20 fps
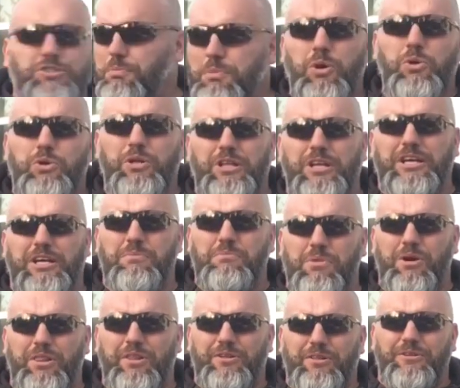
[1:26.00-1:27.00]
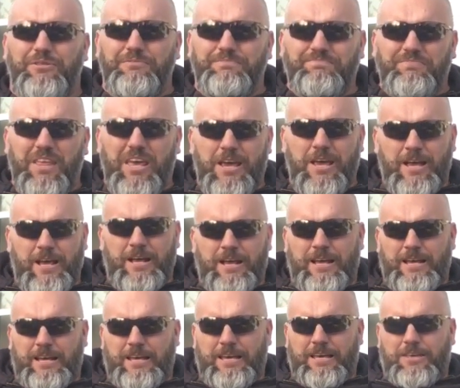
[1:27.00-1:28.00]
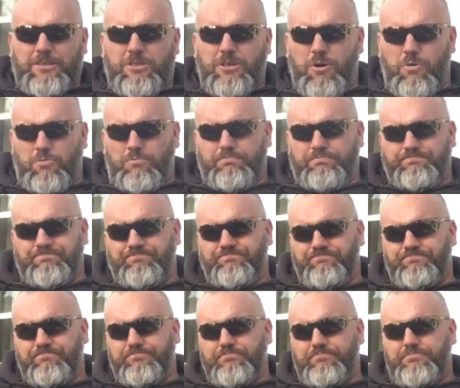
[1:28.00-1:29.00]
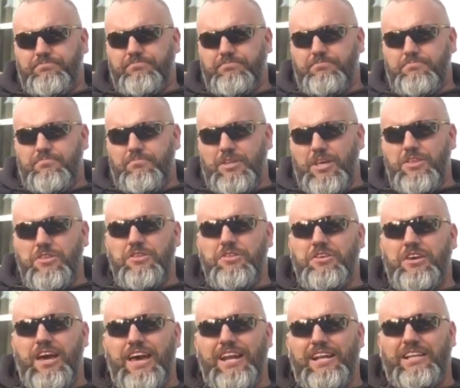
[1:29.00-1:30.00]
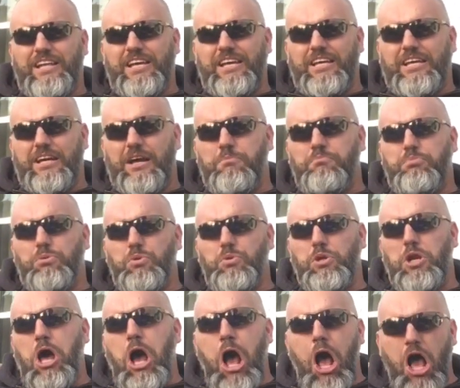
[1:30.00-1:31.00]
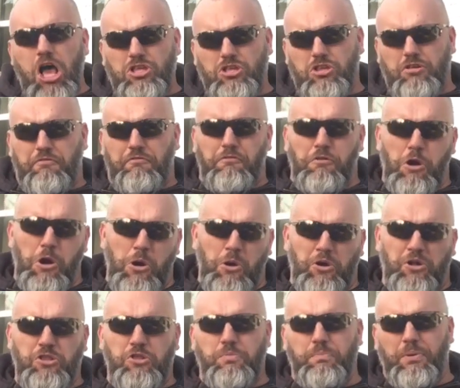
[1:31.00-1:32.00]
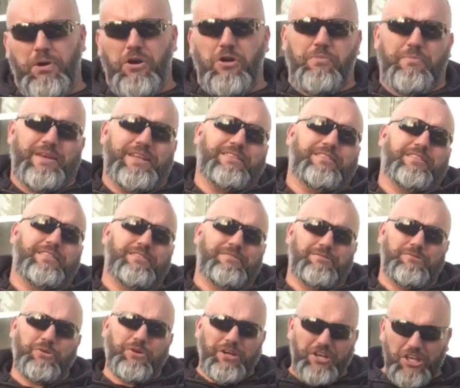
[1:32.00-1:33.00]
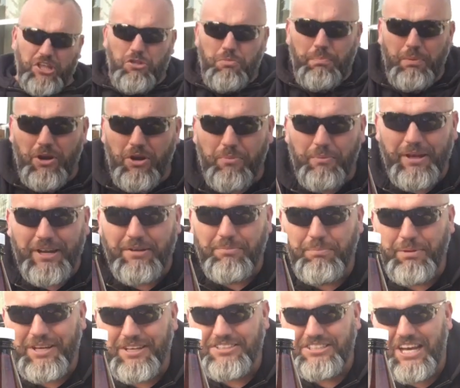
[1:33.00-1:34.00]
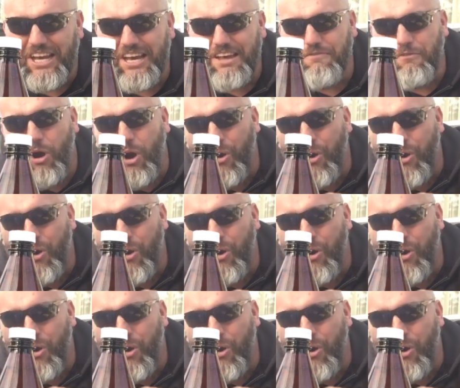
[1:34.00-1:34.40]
Smoking like a mother, though. So, this is kind of like a brewlosopher experiment. We're going to experiment because I've